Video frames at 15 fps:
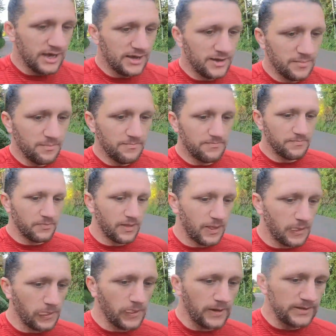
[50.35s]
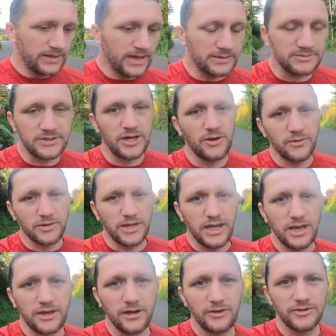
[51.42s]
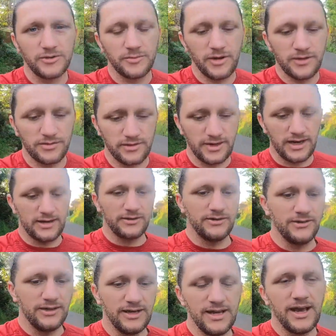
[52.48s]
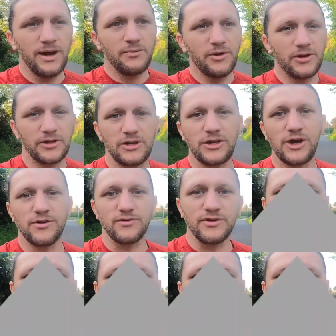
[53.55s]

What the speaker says: Yeah, so I'm going to hit go on them both now and we're going to go